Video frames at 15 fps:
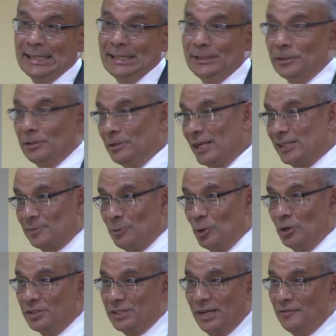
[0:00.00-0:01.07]

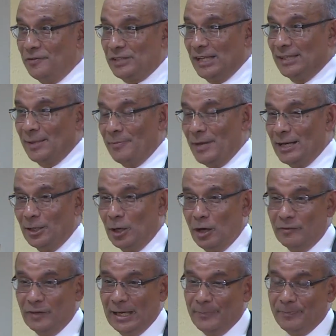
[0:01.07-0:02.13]
explosives in the middle of